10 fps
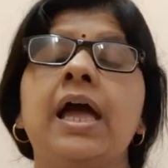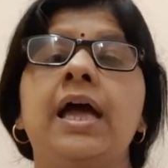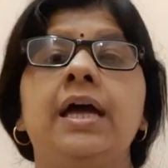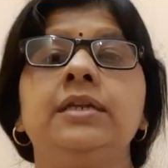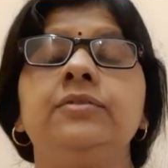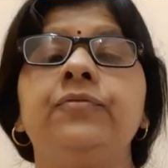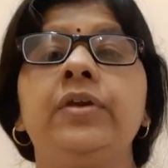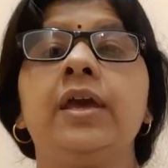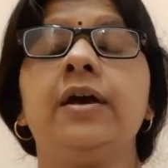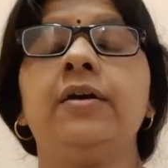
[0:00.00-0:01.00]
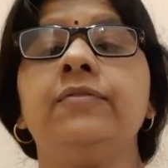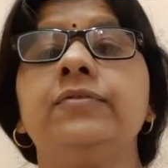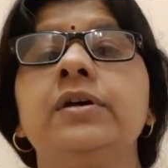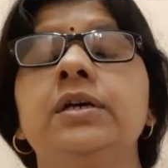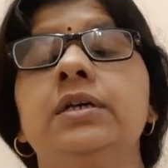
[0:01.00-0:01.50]
and we
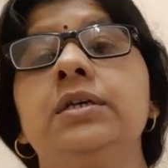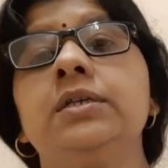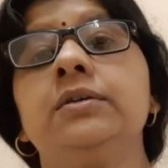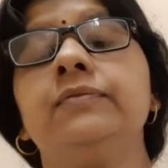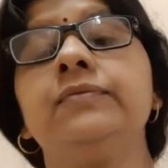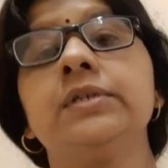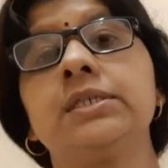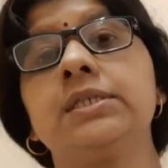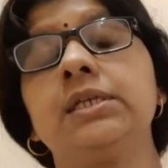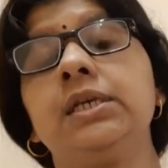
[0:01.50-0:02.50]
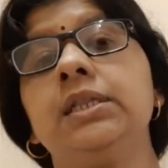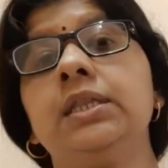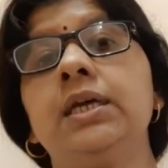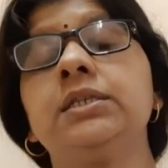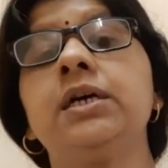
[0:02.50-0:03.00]
have first seen
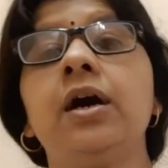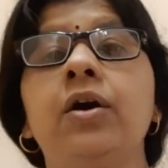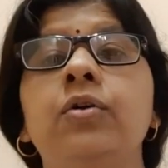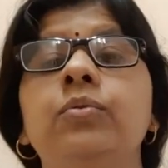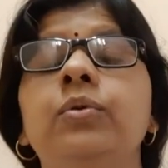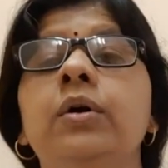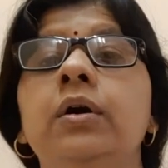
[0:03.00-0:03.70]
that how